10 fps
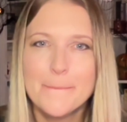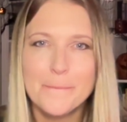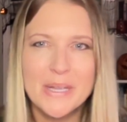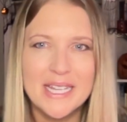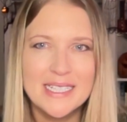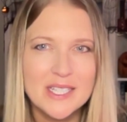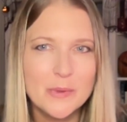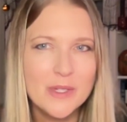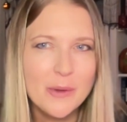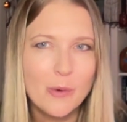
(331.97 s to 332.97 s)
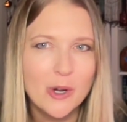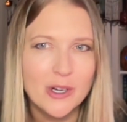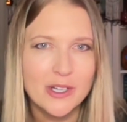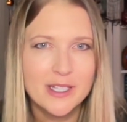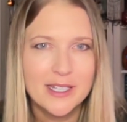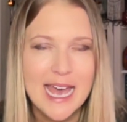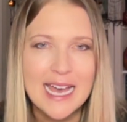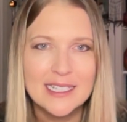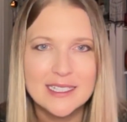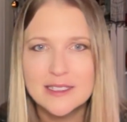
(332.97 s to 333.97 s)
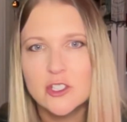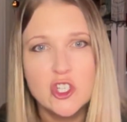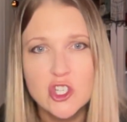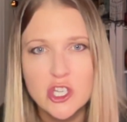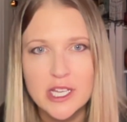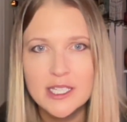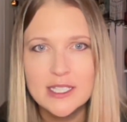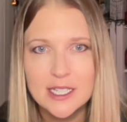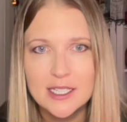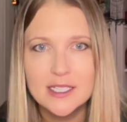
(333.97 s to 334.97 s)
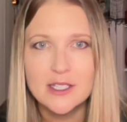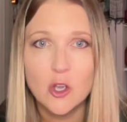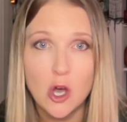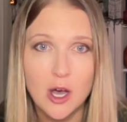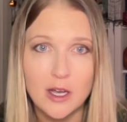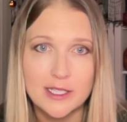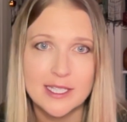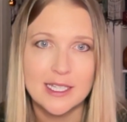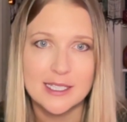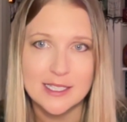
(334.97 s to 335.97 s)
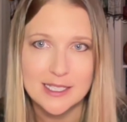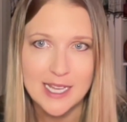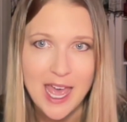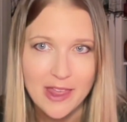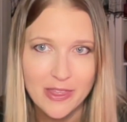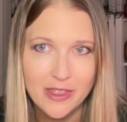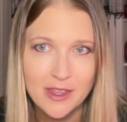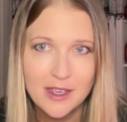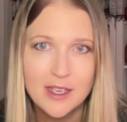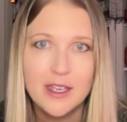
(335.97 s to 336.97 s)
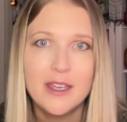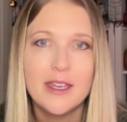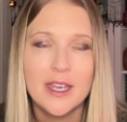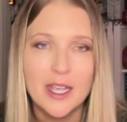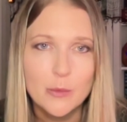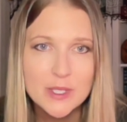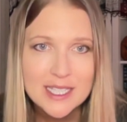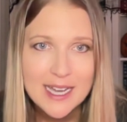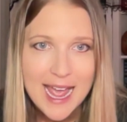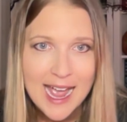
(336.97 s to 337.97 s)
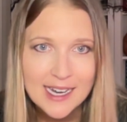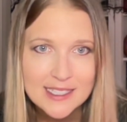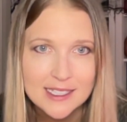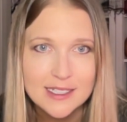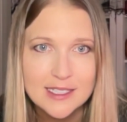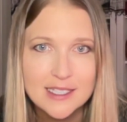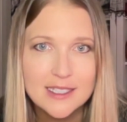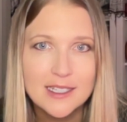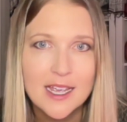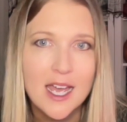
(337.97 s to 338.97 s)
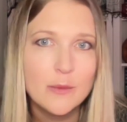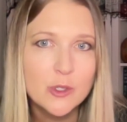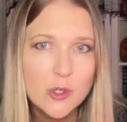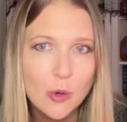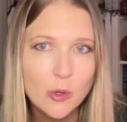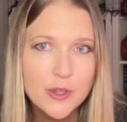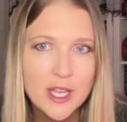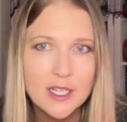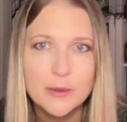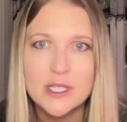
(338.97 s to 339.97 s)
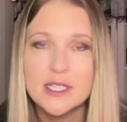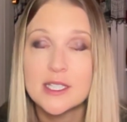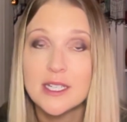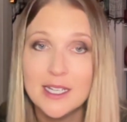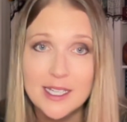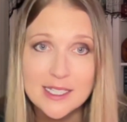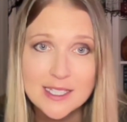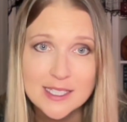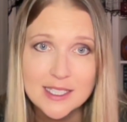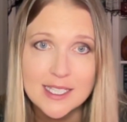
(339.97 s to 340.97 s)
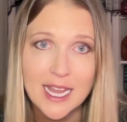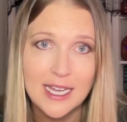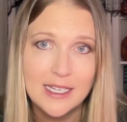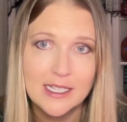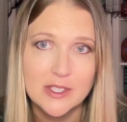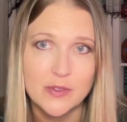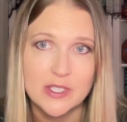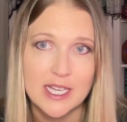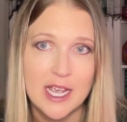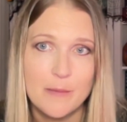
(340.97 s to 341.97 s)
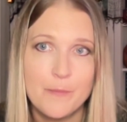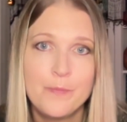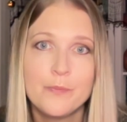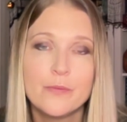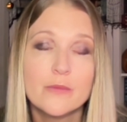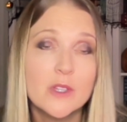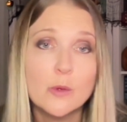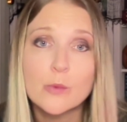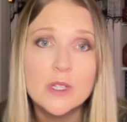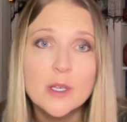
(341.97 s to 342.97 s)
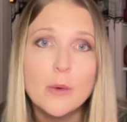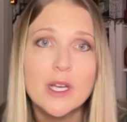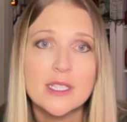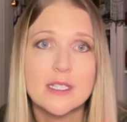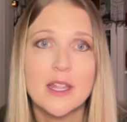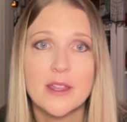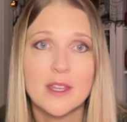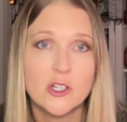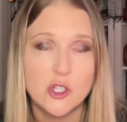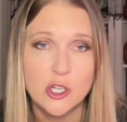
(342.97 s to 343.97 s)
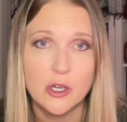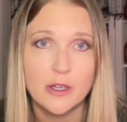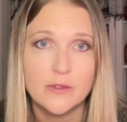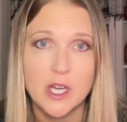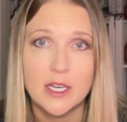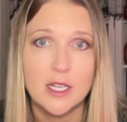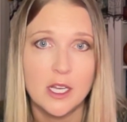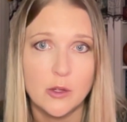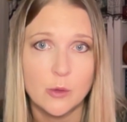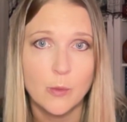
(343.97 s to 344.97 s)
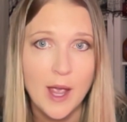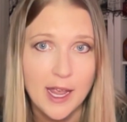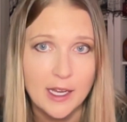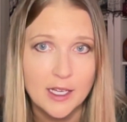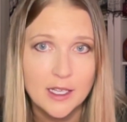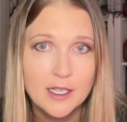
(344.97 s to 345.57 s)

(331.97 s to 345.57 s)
But that doesn't really work, as she didn't cause his death. It was an accident, and we're told that it was instantaneous for Sam. There really was nothing that she could have done either way.